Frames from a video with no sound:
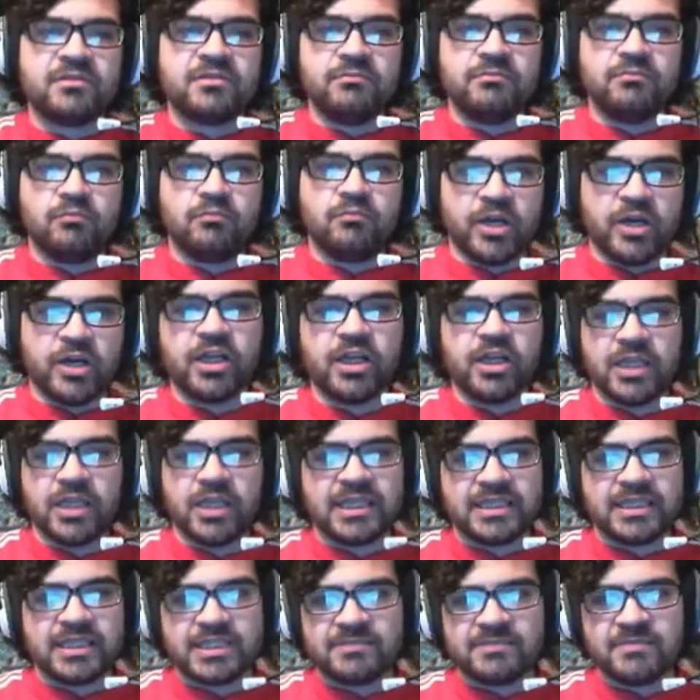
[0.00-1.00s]
we are likely
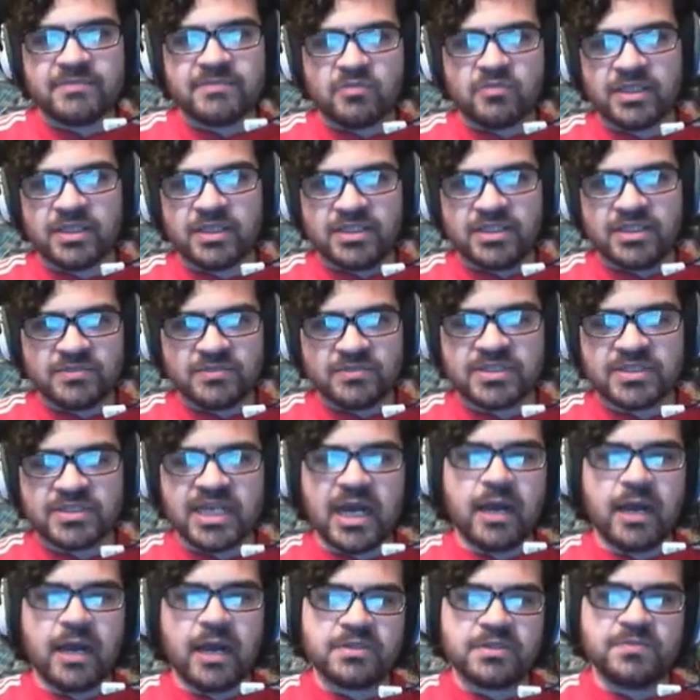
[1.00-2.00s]
to miss Welder
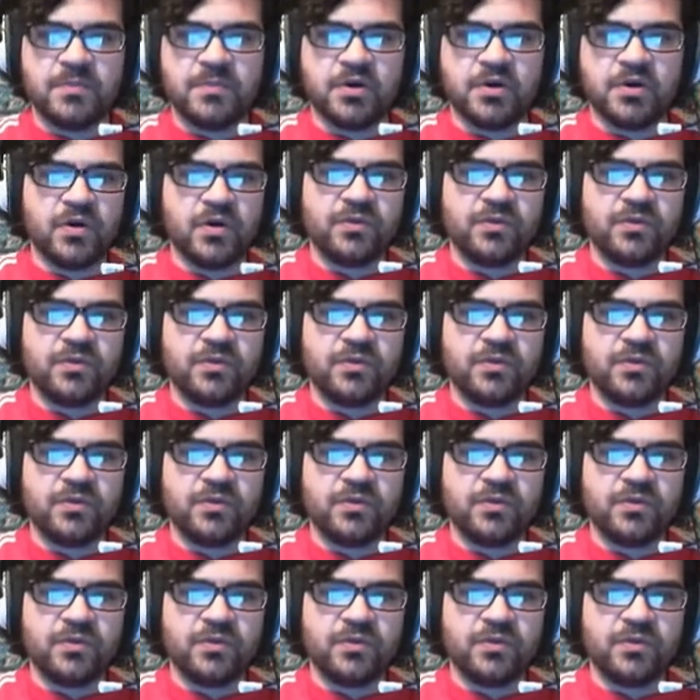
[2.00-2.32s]
sometimes, but